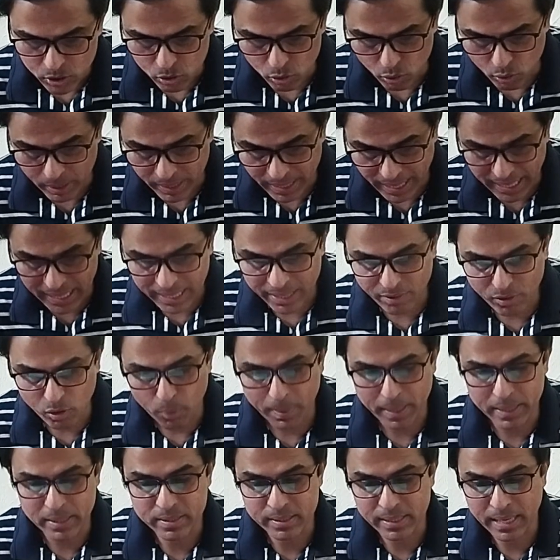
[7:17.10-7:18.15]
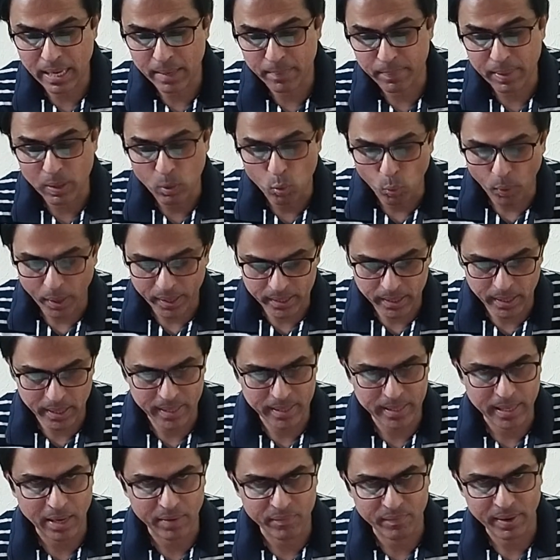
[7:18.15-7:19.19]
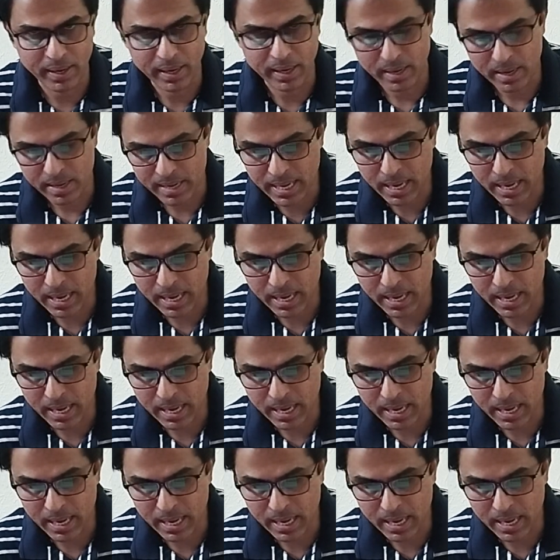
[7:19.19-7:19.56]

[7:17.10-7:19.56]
So negative comments can be avoided in that way.